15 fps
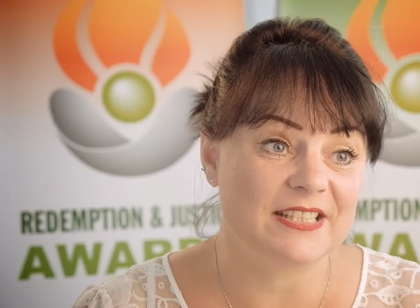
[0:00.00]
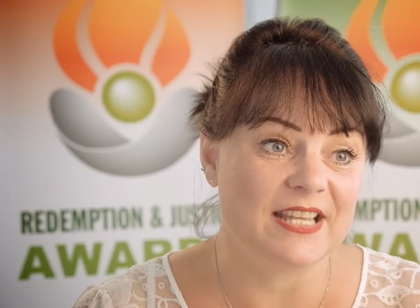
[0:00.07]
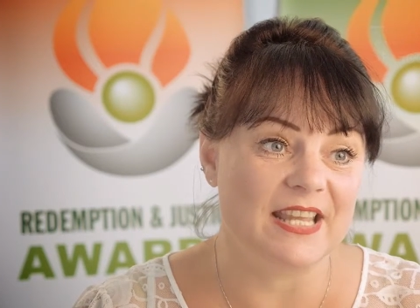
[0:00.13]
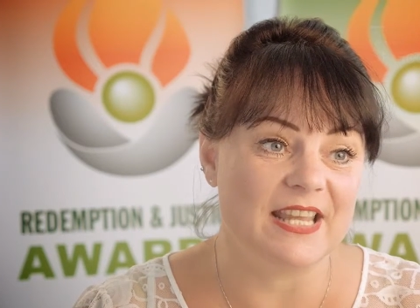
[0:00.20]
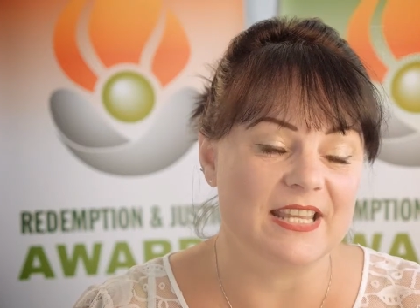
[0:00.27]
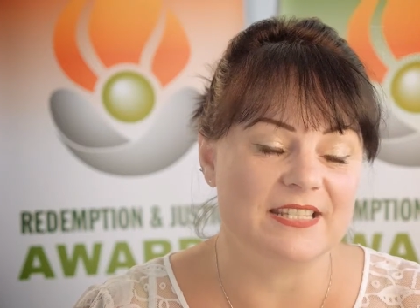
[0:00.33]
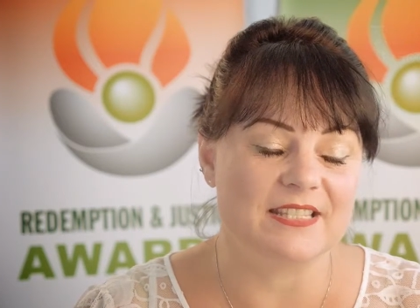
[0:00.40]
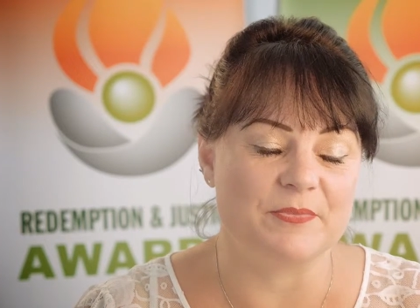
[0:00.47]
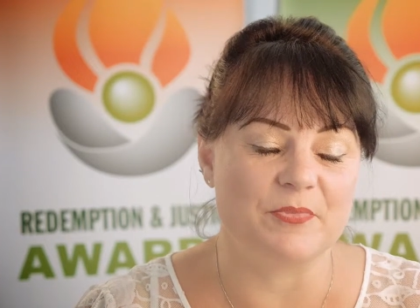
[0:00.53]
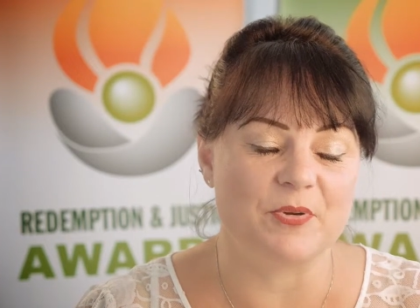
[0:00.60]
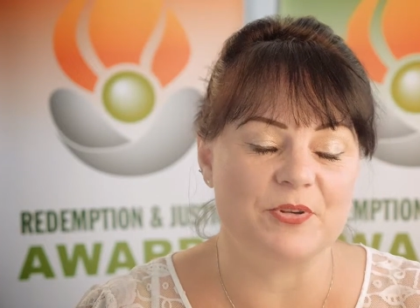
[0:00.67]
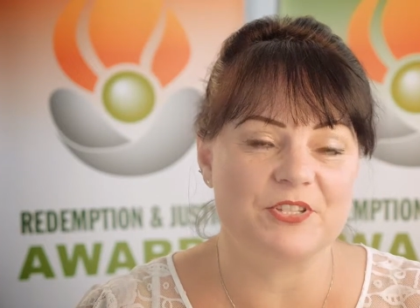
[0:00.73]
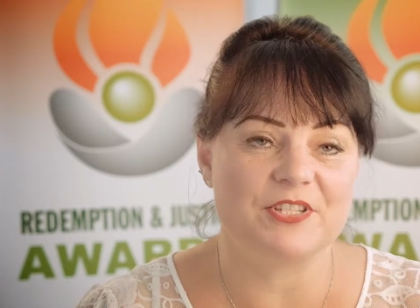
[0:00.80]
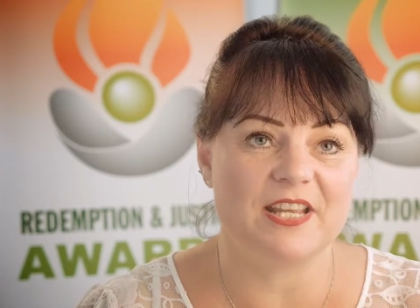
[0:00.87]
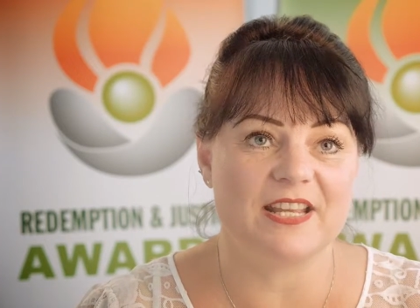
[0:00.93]
It's a
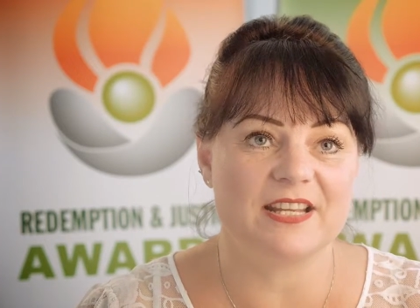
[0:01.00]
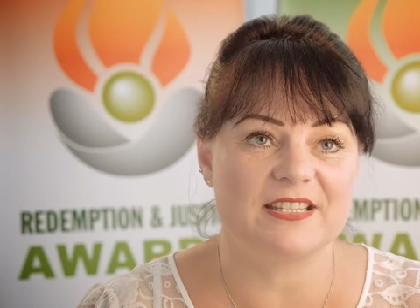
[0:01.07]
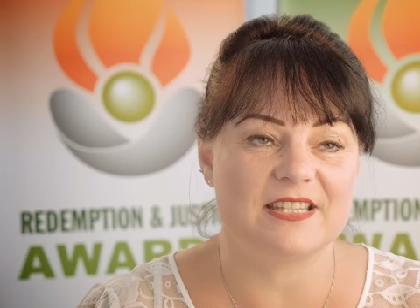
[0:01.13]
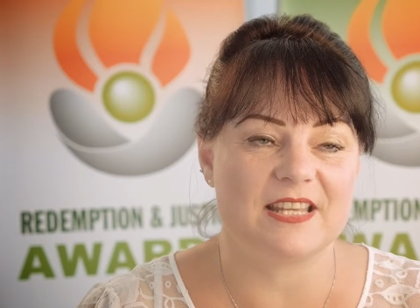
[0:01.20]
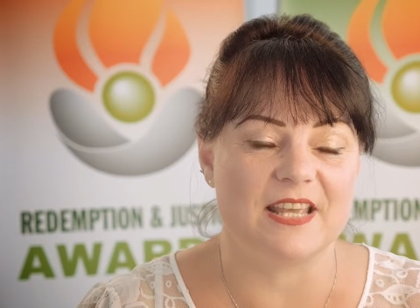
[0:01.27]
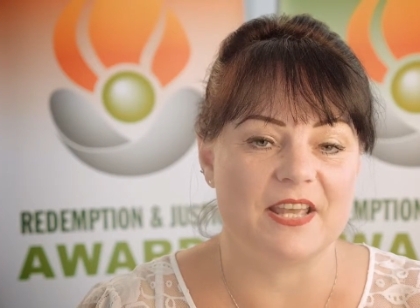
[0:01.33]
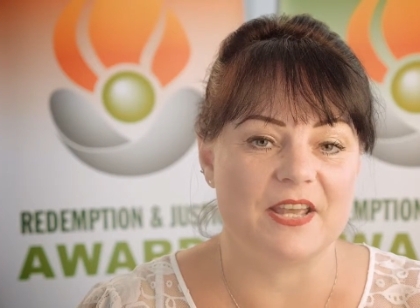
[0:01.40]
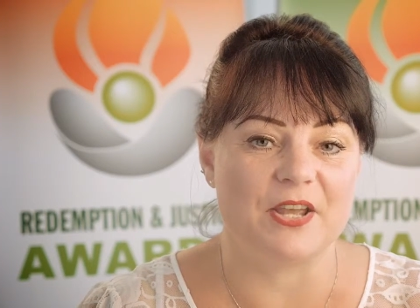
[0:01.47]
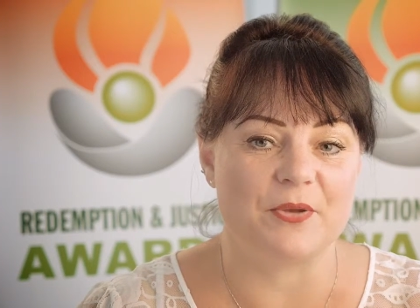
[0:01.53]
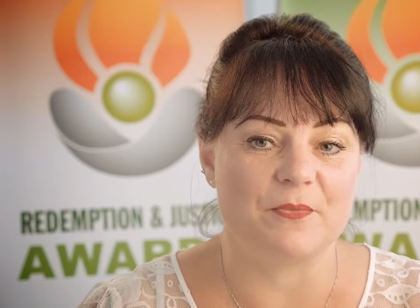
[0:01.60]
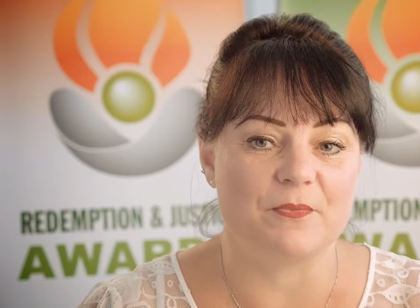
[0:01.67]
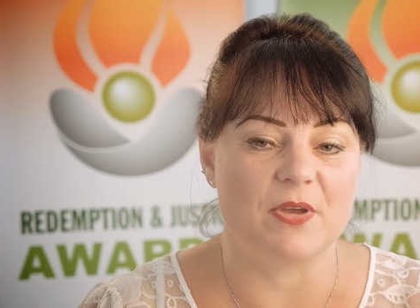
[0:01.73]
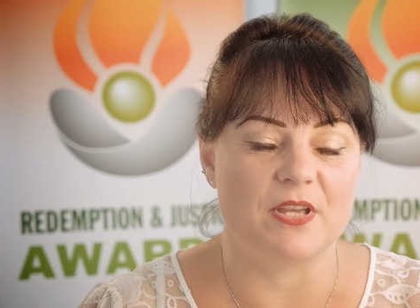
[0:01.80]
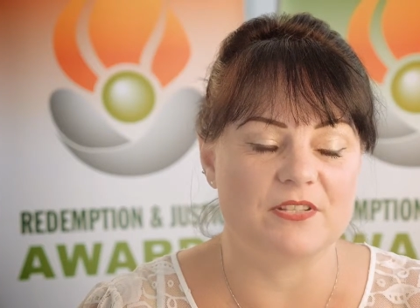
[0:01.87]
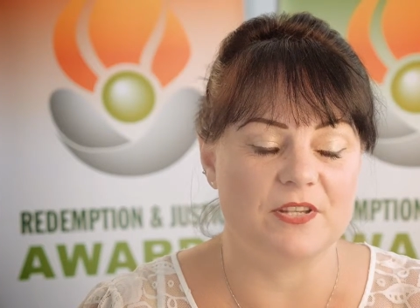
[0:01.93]
project,
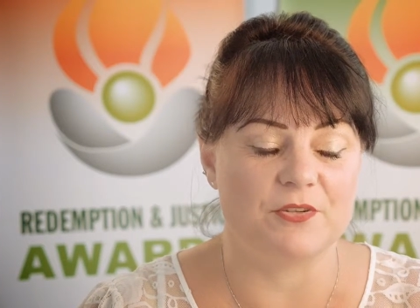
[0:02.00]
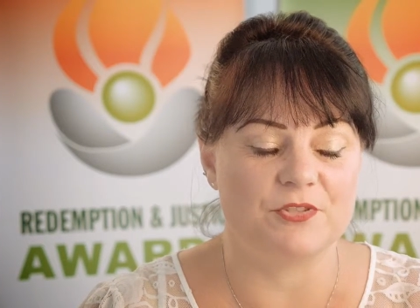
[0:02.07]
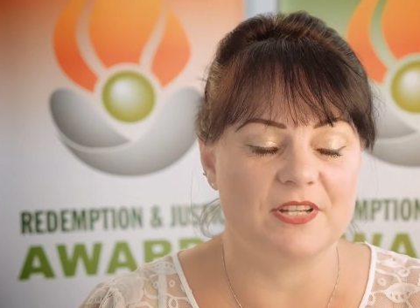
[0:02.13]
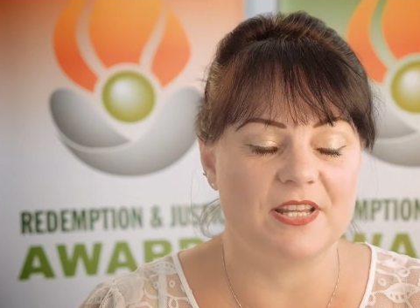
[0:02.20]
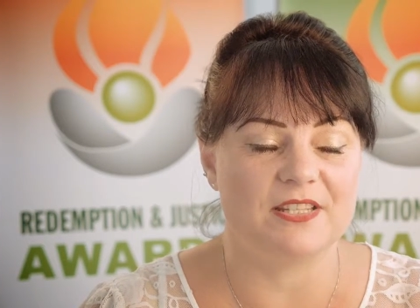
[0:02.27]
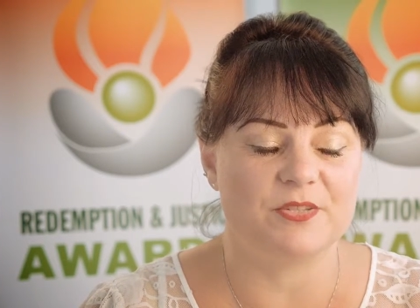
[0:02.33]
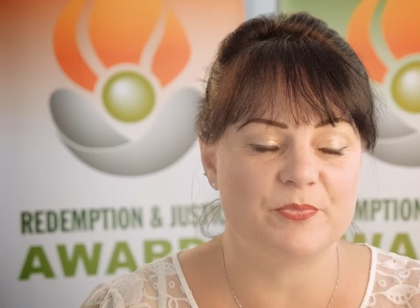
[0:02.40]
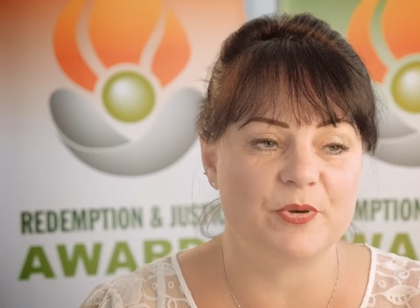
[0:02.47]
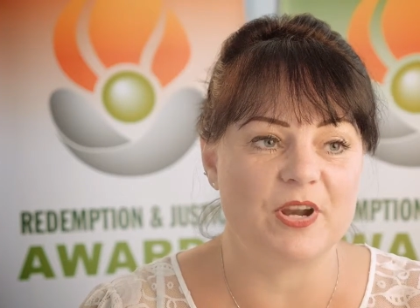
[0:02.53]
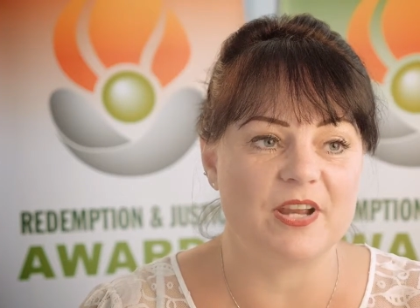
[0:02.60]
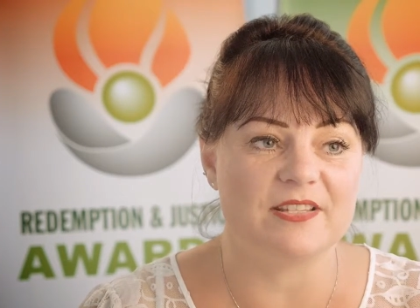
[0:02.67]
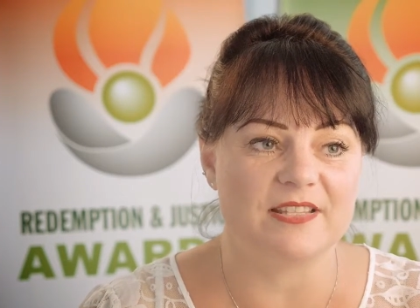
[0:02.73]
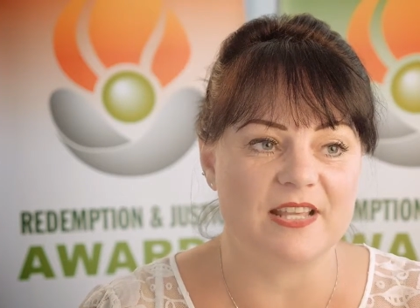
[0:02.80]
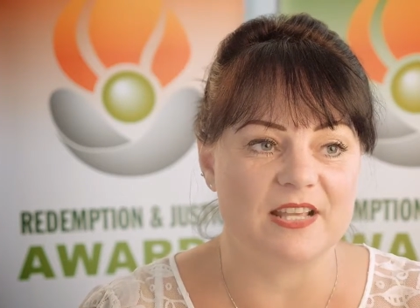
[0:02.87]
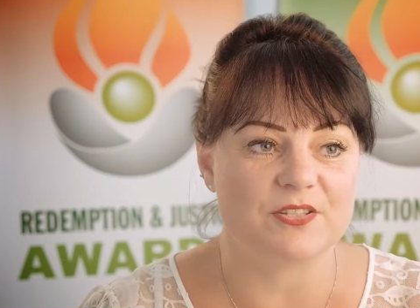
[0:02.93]
a social
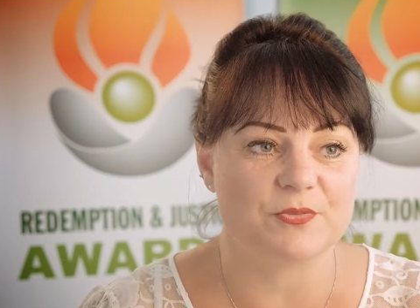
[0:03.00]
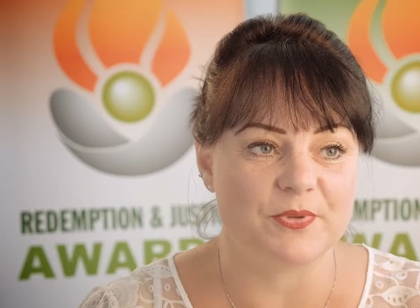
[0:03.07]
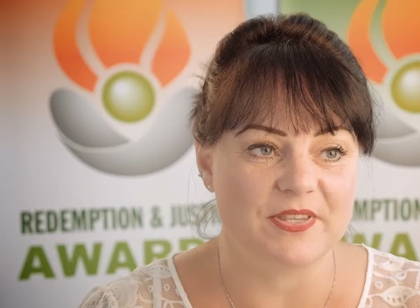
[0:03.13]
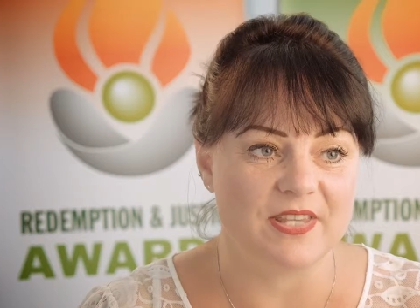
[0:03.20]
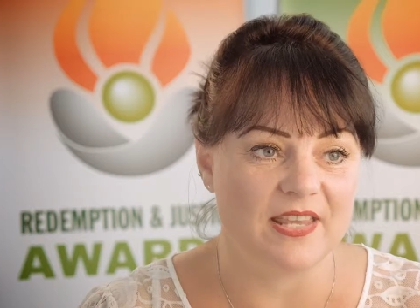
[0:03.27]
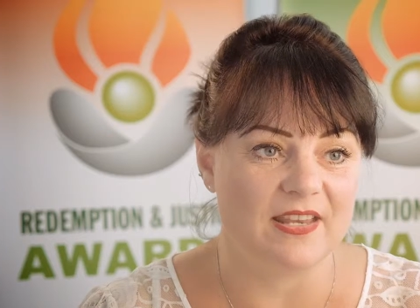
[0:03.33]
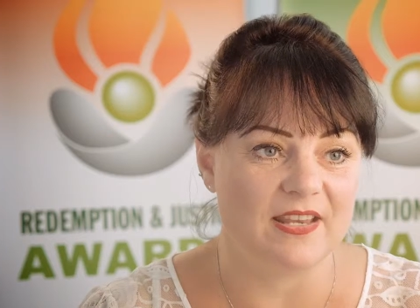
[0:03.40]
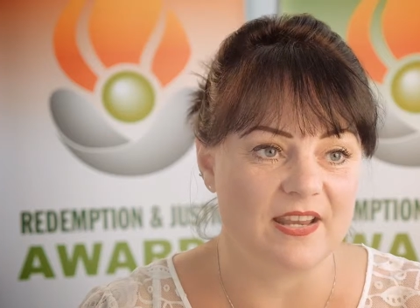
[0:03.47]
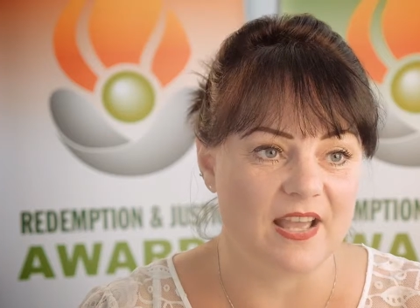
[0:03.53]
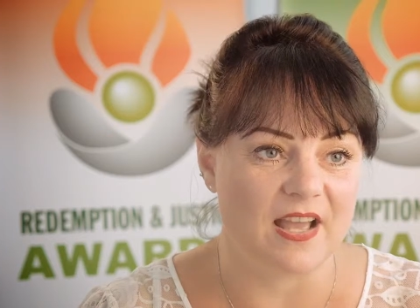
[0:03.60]
enterprise that's within